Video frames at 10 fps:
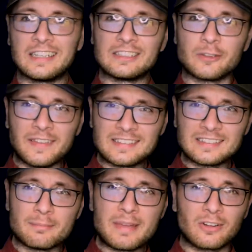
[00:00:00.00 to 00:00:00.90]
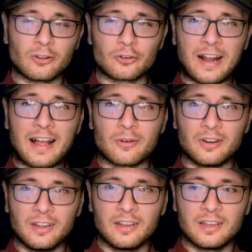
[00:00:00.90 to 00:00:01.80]
So this is a middle
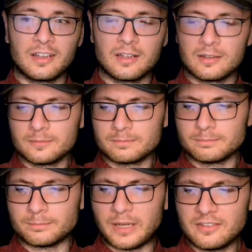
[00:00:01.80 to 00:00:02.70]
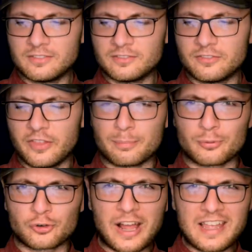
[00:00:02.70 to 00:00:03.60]
ground, but for the
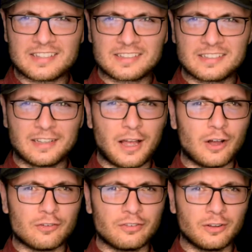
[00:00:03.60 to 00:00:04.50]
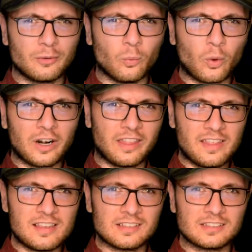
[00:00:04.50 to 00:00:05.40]
price of one of
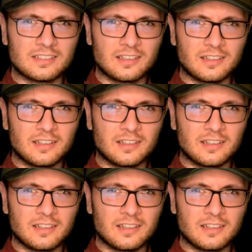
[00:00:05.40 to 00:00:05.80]
these,